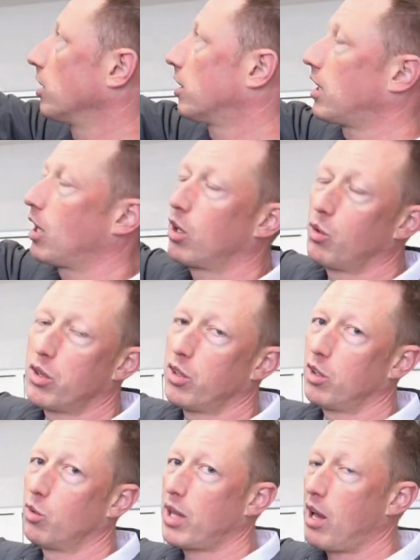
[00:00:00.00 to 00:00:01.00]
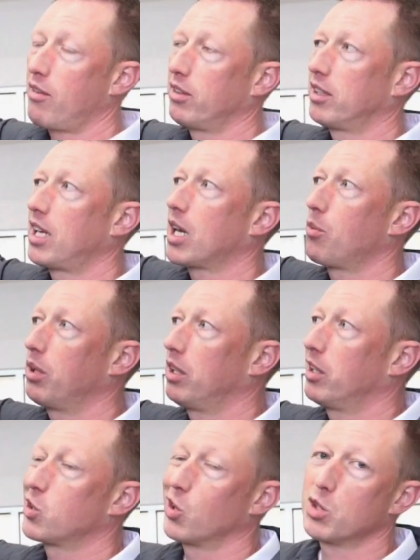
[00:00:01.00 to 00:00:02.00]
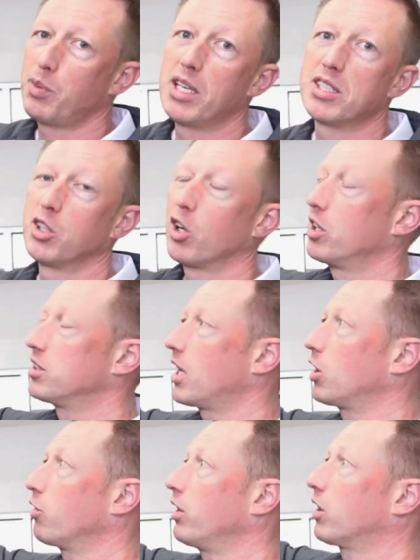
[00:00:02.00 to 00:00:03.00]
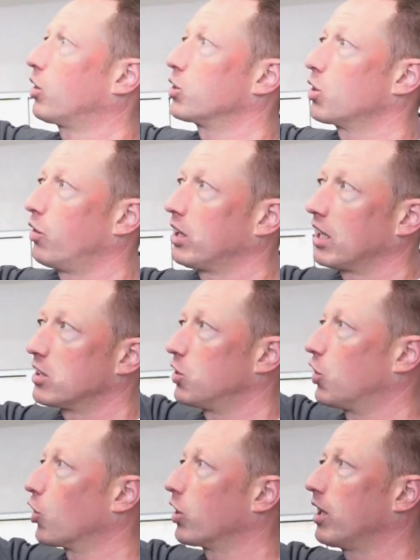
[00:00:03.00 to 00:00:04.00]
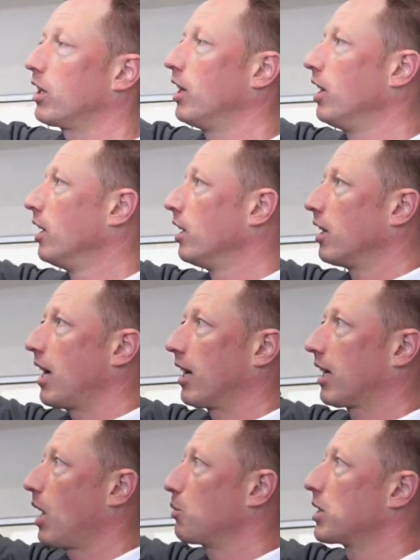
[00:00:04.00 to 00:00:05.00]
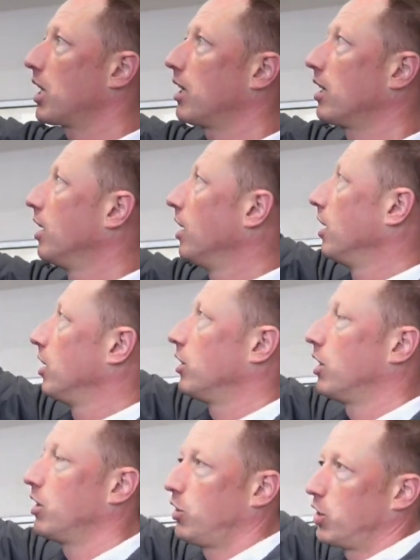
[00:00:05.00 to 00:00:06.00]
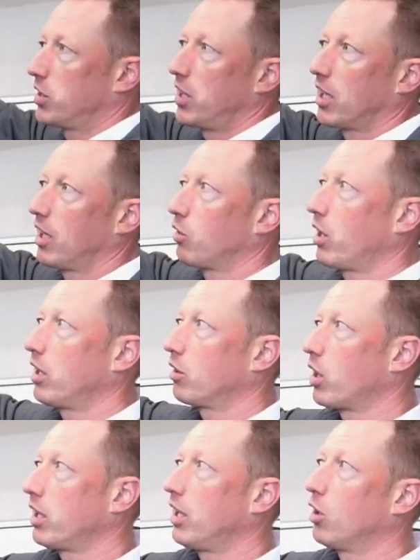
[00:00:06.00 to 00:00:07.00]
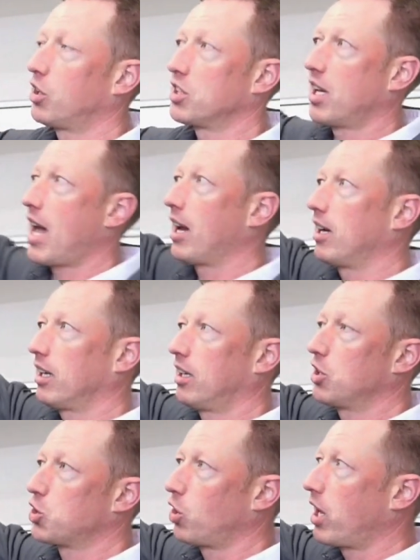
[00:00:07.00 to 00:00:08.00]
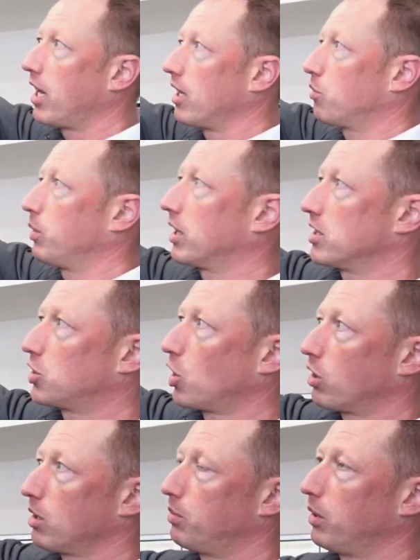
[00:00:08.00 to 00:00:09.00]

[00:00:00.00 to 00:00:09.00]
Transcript: it with you without having to take up any additional space inside your vehicle. So if it gets dirty at a campsite, and you just stick it right here, it doesn't add any additional height because it's already